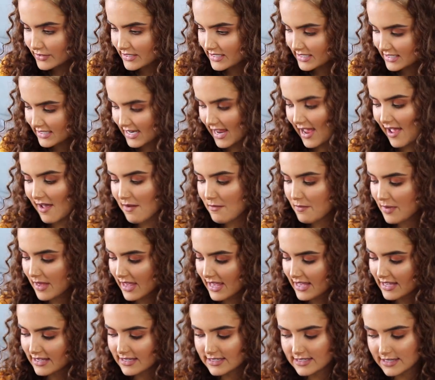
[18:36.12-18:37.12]
step
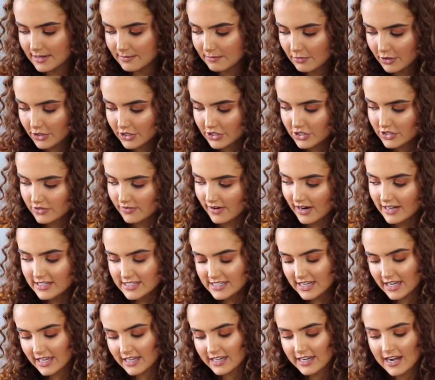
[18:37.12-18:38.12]
is
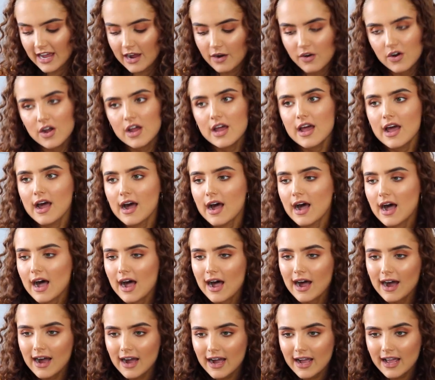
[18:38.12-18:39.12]
moisturizer. Now,
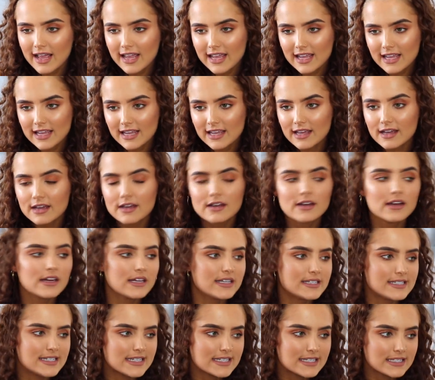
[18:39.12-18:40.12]
I
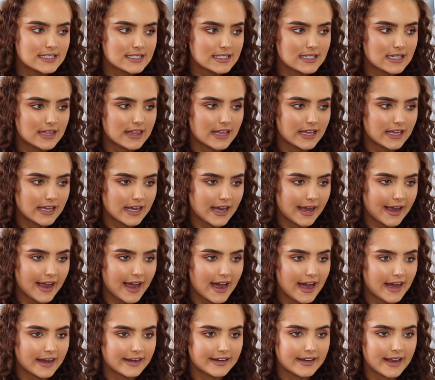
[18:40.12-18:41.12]
didn't think I
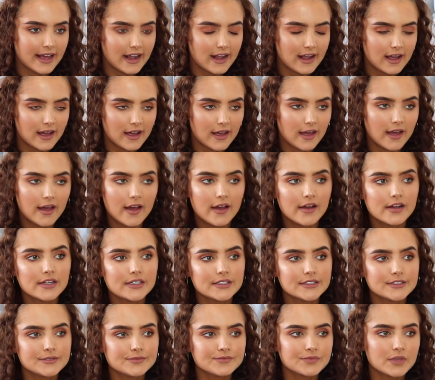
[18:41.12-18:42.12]
had like a
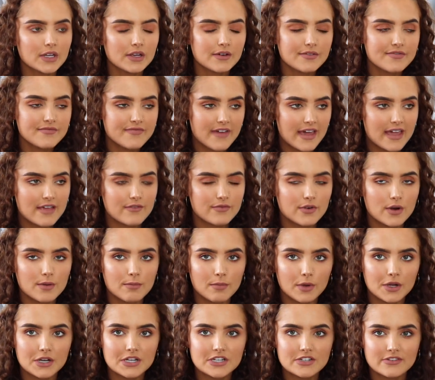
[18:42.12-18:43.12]
favourite
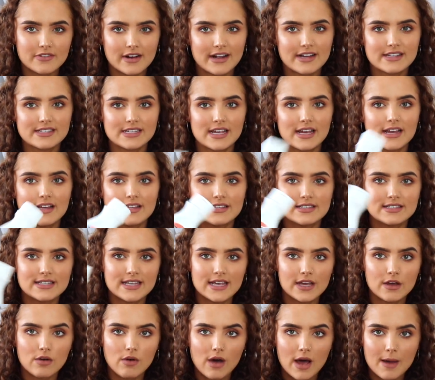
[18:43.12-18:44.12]
moisturizer
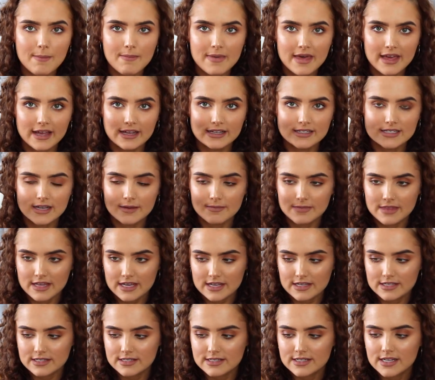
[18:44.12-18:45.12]
until I picked up
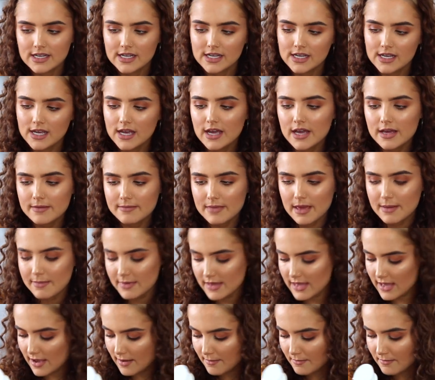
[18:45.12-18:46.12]
this
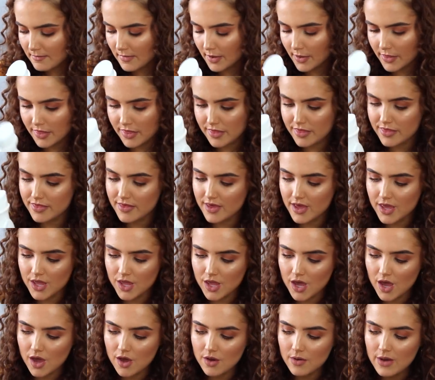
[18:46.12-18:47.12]
maybe a month
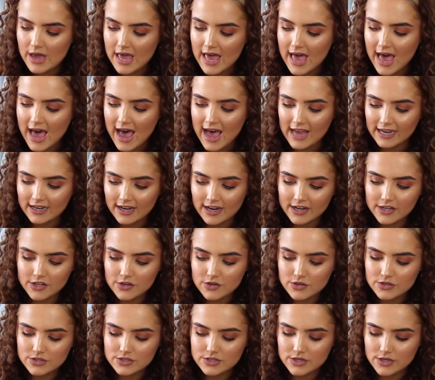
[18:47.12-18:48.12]
ago, and I
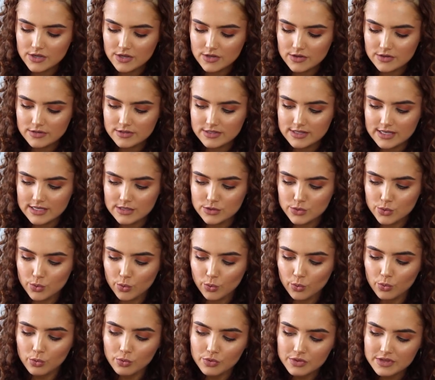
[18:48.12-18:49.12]
used to use this
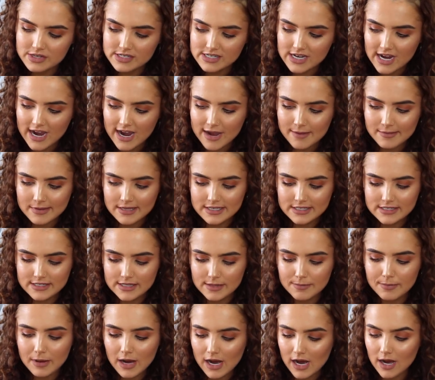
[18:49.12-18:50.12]
all the time. It's
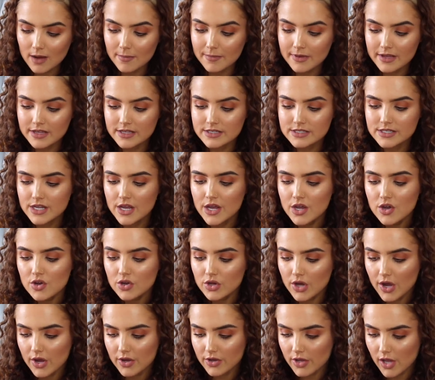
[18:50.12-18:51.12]
the Palmer's
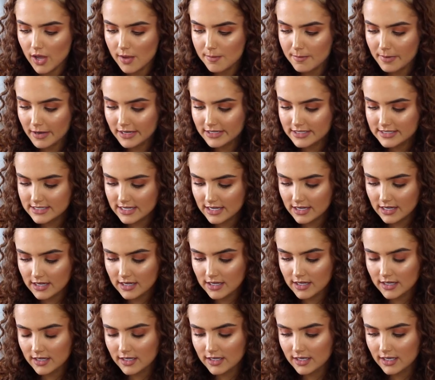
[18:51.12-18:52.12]
Cocoa
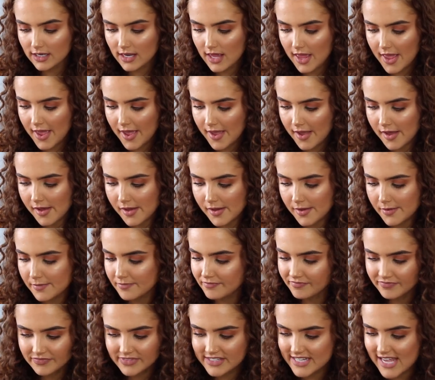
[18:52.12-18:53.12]
Butter
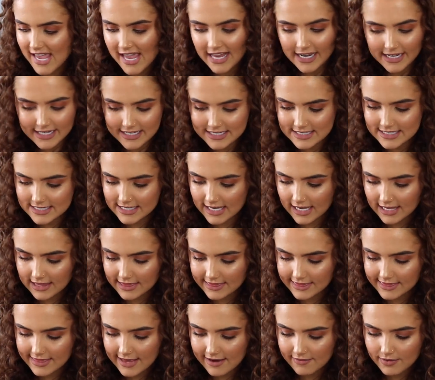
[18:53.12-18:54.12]
Daily
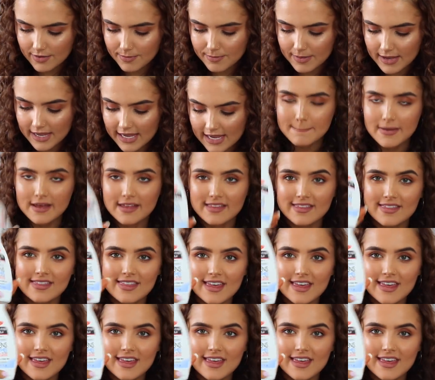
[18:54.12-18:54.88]
Skin Therapy, but